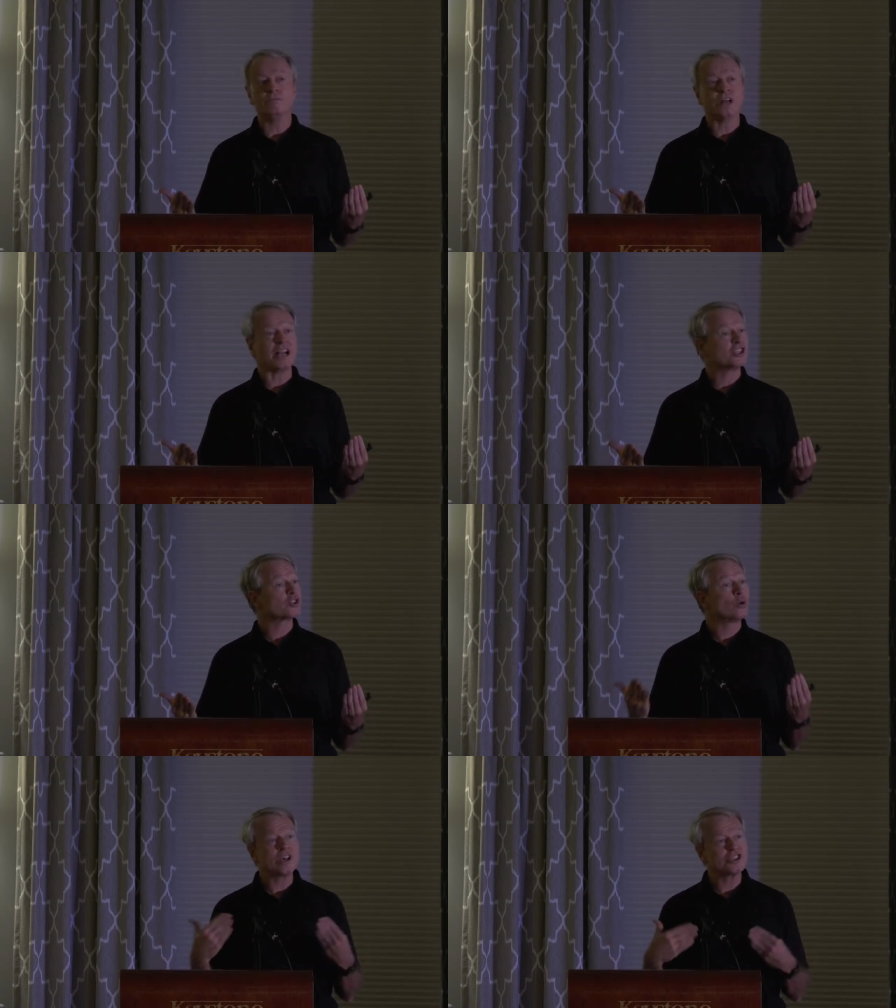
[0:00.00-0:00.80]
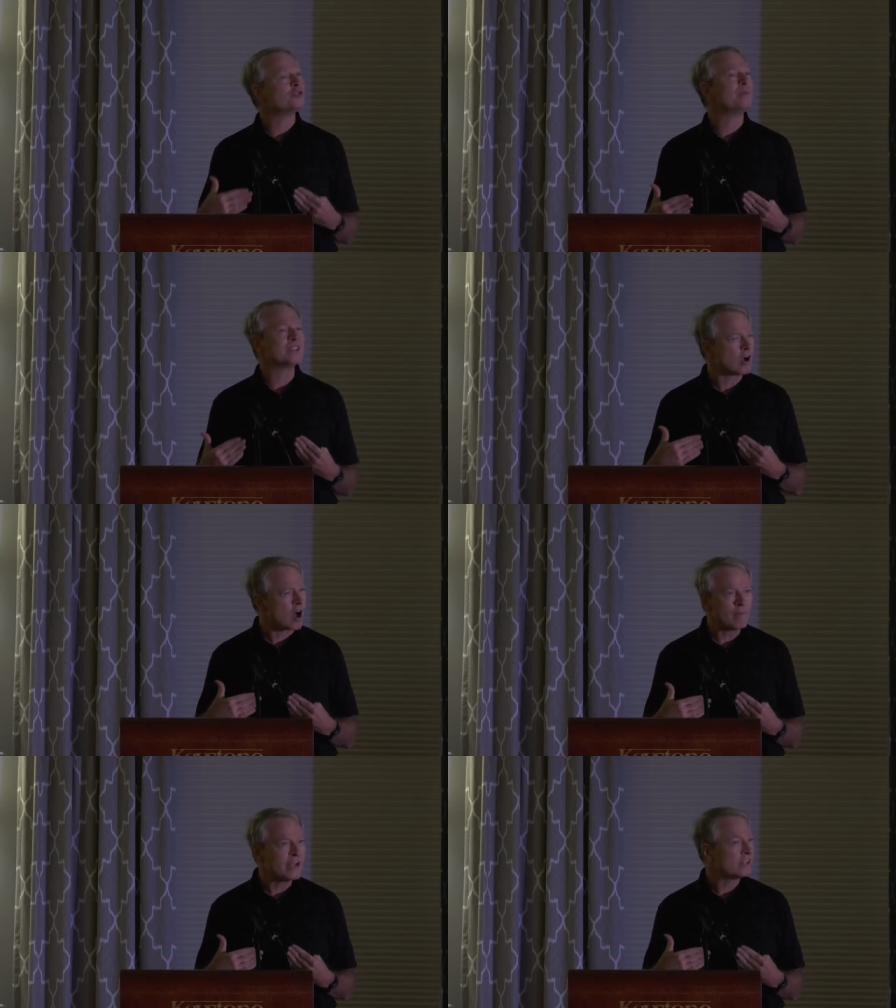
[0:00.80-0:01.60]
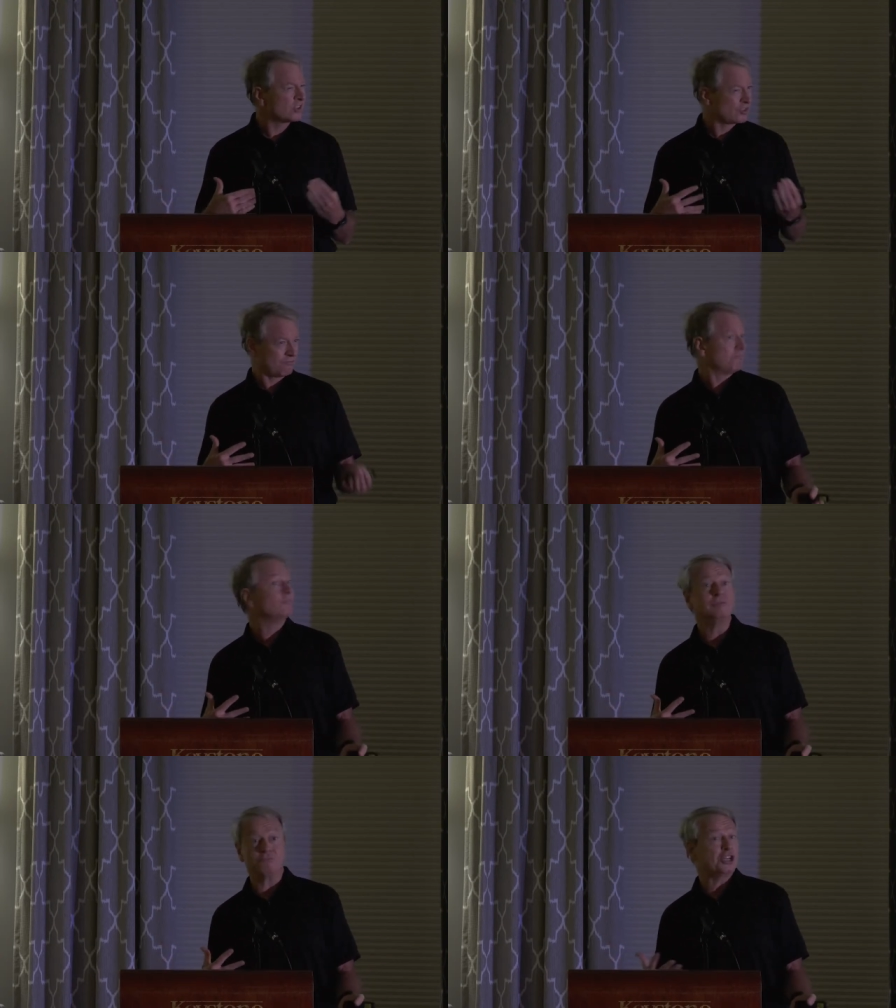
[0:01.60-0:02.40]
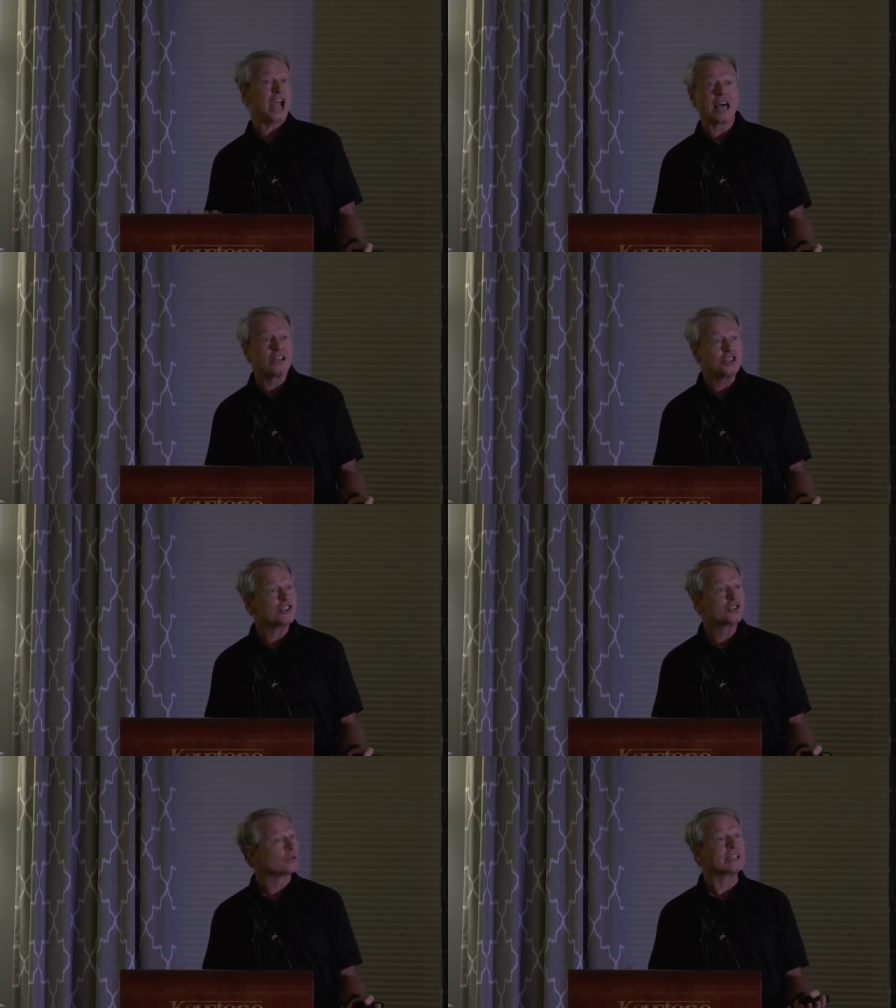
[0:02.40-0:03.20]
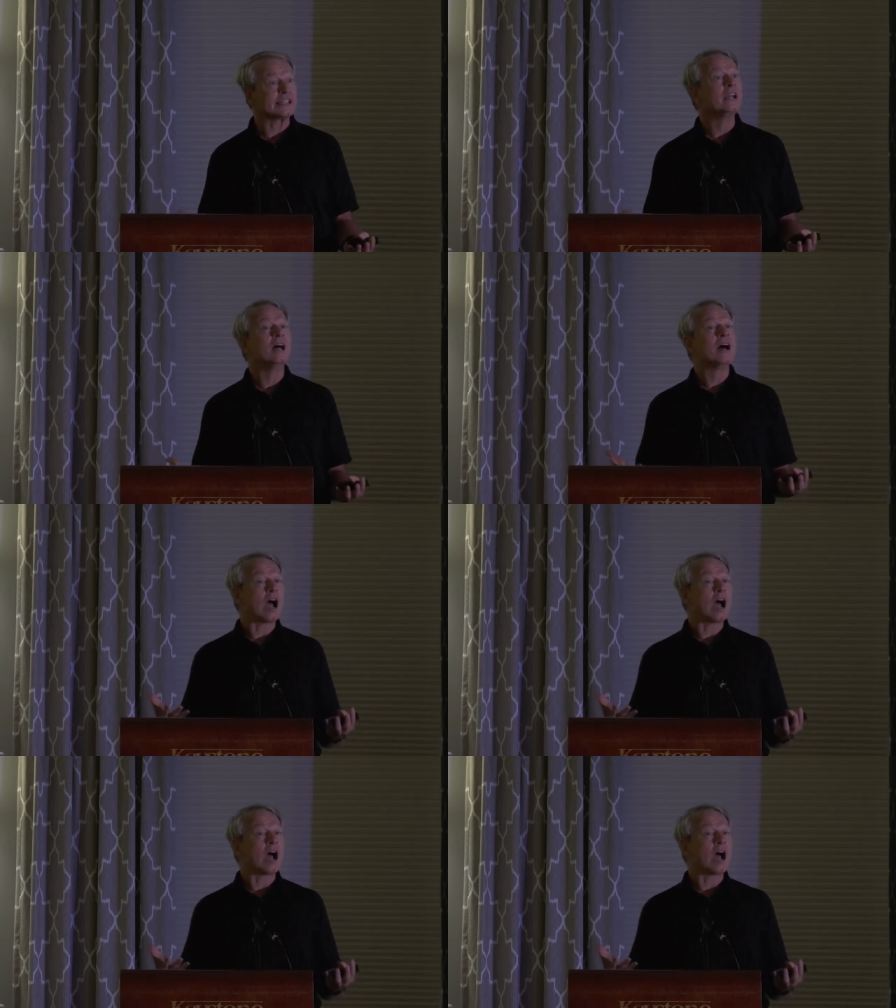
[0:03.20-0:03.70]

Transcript: not just questions, but comments, challenges, really.